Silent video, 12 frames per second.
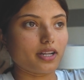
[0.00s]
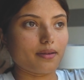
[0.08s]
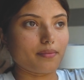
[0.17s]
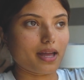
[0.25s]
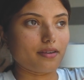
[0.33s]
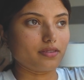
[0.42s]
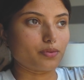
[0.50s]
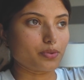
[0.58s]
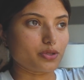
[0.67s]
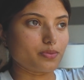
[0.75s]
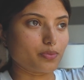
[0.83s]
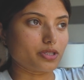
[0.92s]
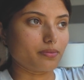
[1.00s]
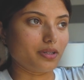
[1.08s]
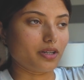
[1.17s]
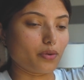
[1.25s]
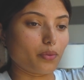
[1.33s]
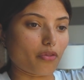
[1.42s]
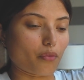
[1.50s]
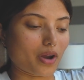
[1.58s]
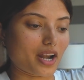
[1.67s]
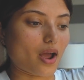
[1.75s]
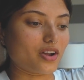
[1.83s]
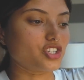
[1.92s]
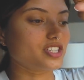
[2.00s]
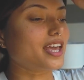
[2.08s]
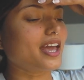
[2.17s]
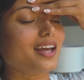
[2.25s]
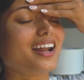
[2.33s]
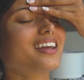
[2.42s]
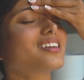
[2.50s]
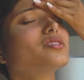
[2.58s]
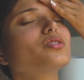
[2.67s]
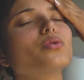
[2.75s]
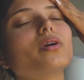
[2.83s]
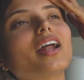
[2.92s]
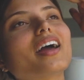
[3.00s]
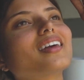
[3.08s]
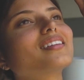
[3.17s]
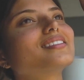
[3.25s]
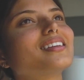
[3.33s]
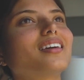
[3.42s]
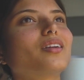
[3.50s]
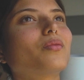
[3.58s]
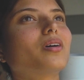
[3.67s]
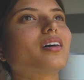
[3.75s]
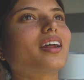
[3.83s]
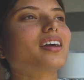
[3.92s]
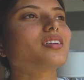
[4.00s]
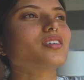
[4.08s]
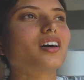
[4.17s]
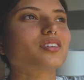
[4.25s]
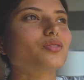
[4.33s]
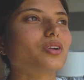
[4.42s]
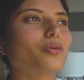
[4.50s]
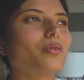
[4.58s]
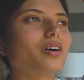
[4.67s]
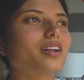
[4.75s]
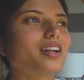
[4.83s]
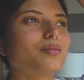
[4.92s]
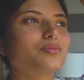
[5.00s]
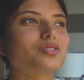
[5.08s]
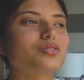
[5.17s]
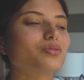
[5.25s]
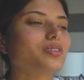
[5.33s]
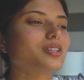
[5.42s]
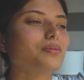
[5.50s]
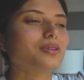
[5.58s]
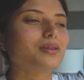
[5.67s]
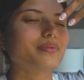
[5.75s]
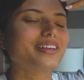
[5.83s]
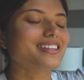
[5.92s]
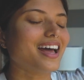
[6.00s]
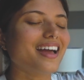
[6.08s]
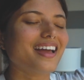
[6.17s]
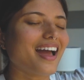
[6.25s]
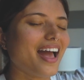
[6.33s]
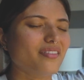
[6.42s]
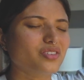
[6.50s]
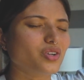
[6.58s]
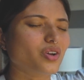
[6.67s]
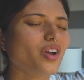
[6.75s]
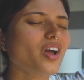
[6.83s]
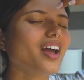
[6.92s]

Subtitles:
I'm having responsibility with right now. I just can't. I can do it. I can see anyone. I can talk to anyone. And I'm just doing the DBT because I have to.